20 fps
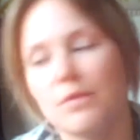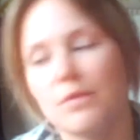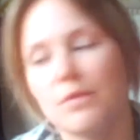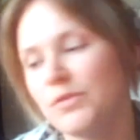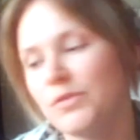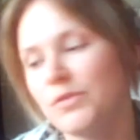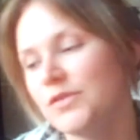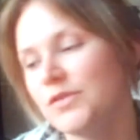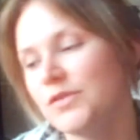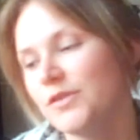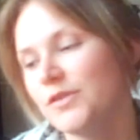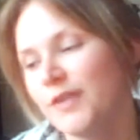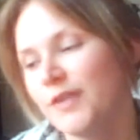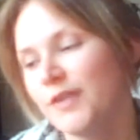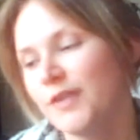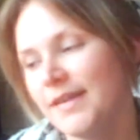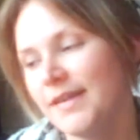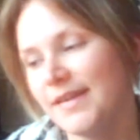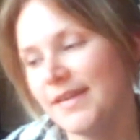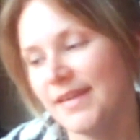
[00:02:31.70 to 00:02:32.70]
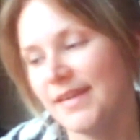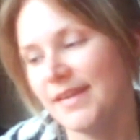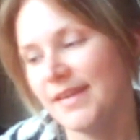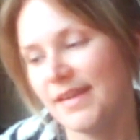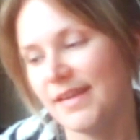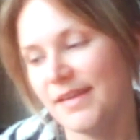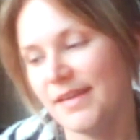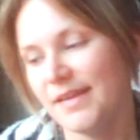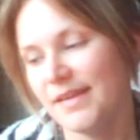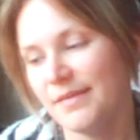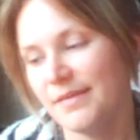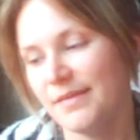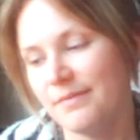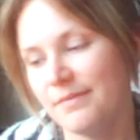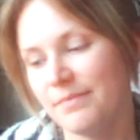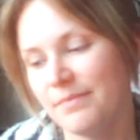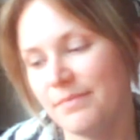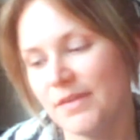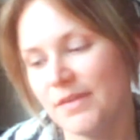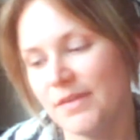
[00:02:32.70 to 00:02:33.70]
you do,
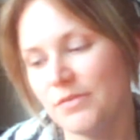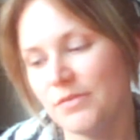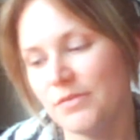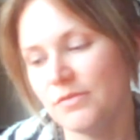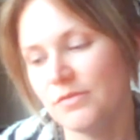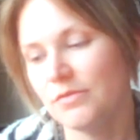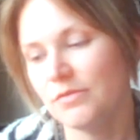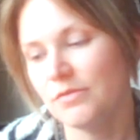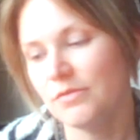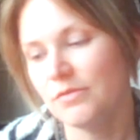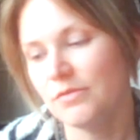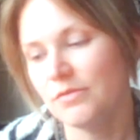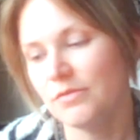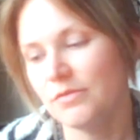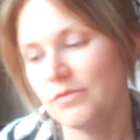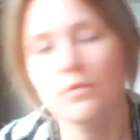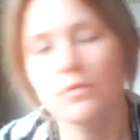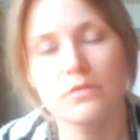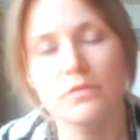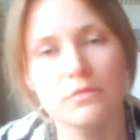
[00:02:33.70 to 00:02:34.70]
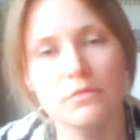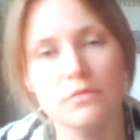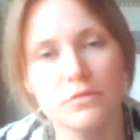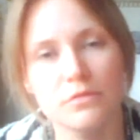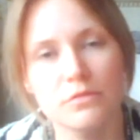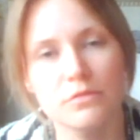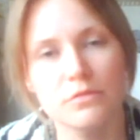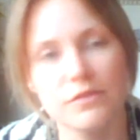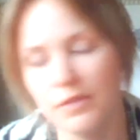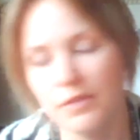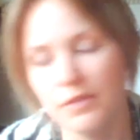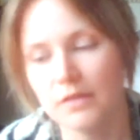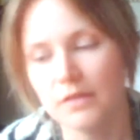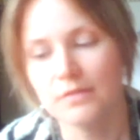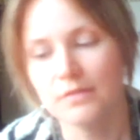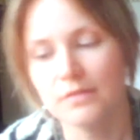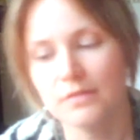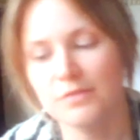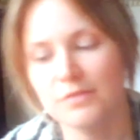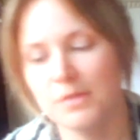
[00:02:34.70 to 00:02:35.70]
and Google loads of things
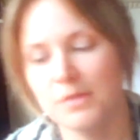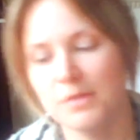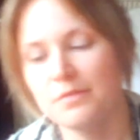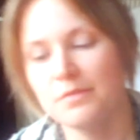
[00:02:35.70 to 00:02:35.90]
as well.